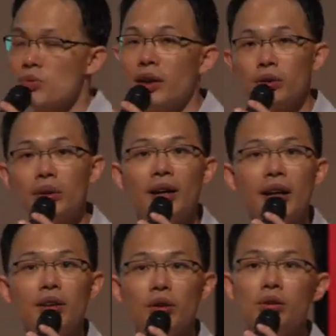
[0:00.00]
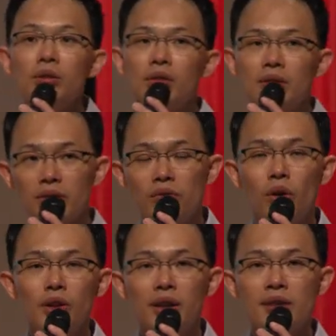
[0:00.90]
is what you and I know, the
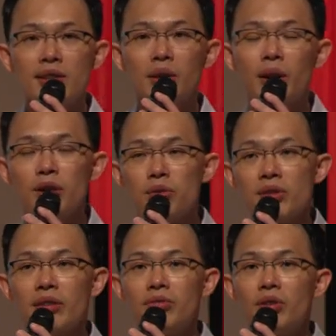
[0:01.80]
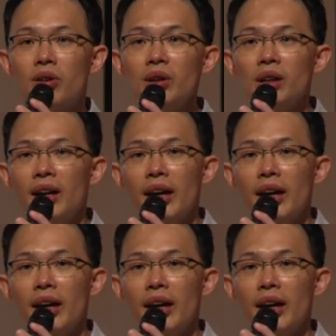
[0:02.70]
4-year Sec 1 to Sec 4,